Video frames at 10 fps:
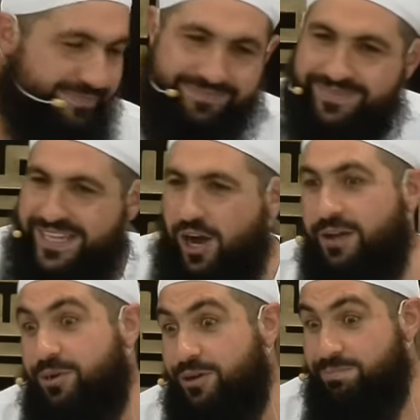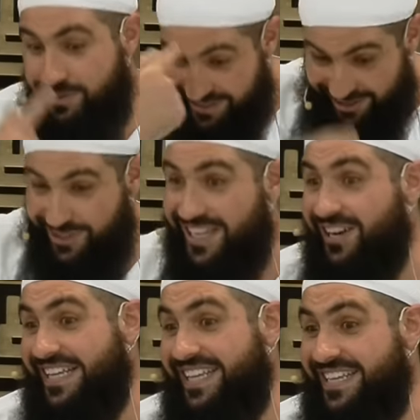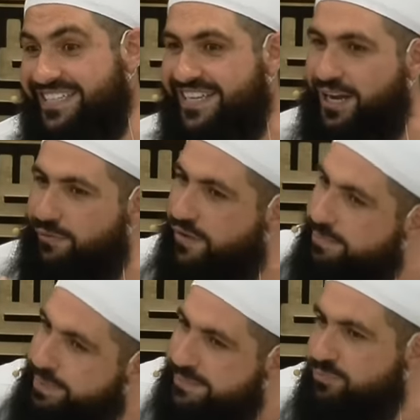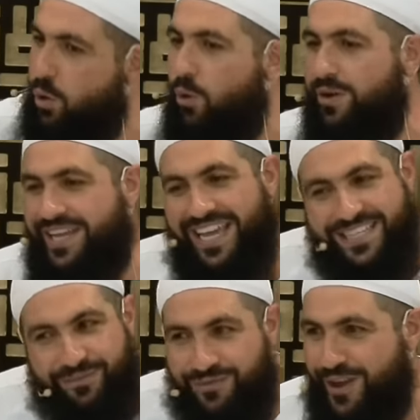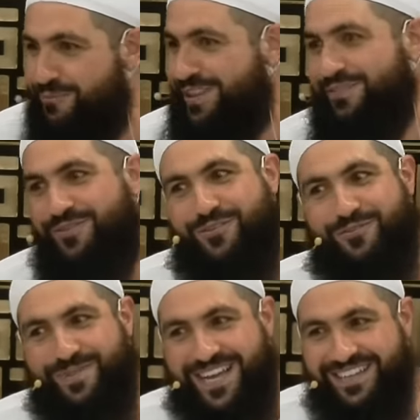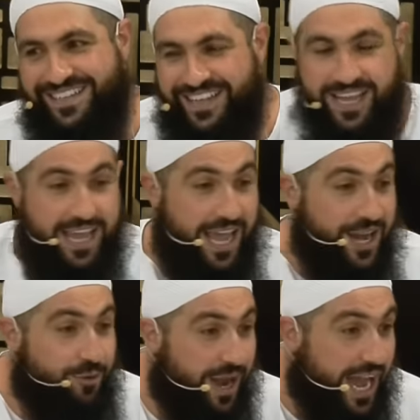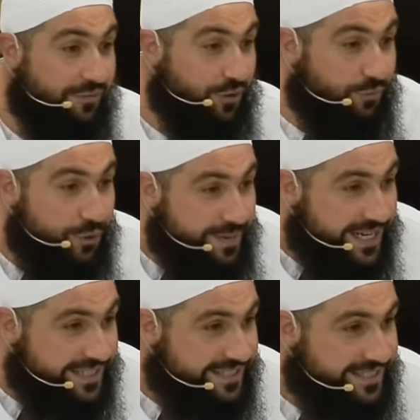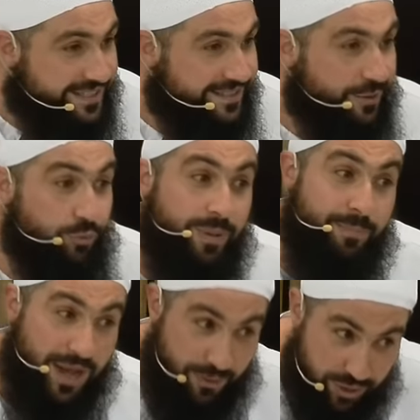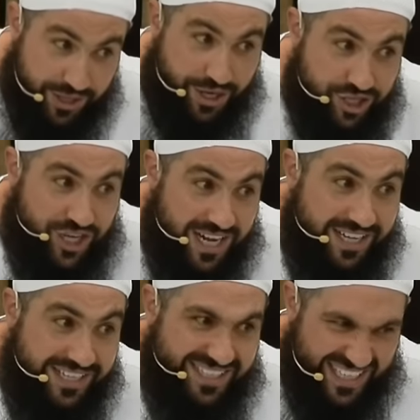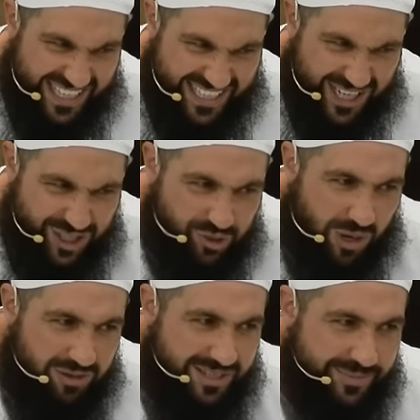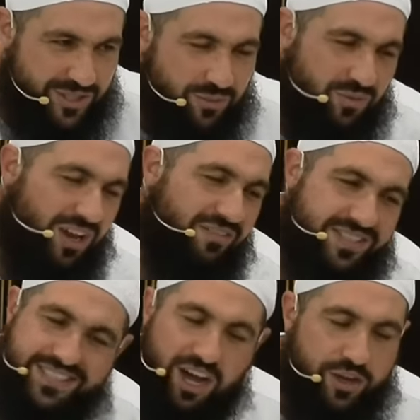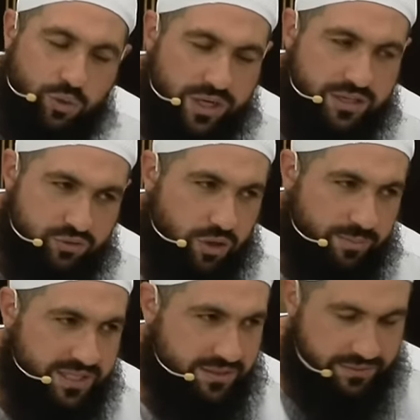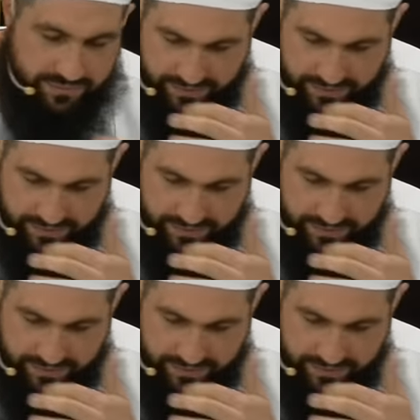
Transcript: you know, I'm hopeless looking like this. You know, if I beat the horn, yeah, it's very difficult, man. Anyway, after a few minutes, remember what the Rajel is? He can control himself. Well, obviously, I couldn't control myself.